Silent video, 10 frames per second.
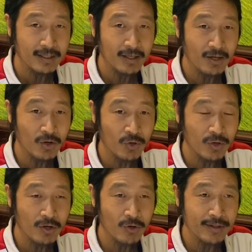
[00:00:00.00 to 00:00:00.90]

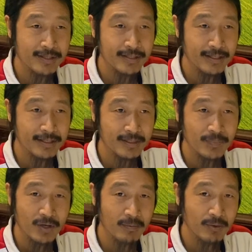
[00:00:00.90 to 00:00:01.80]
All these years
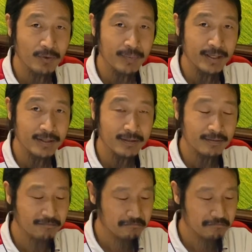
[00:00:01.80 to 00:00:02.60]
probably we've been